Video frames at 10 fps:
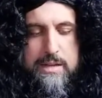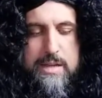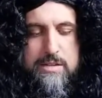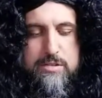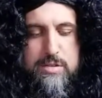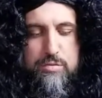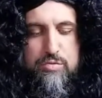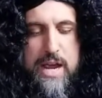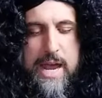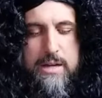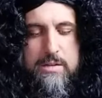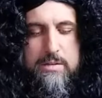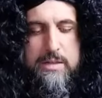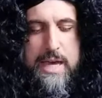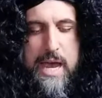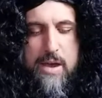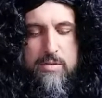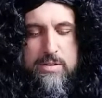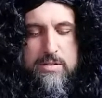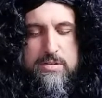These tyrannical
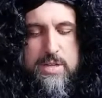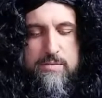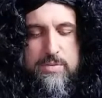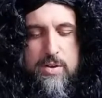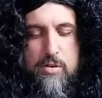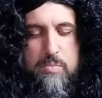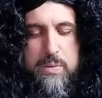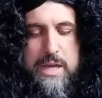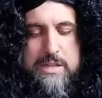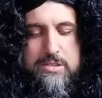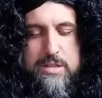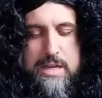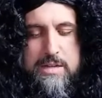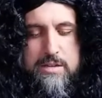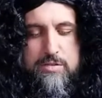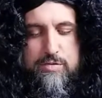characters have no place in this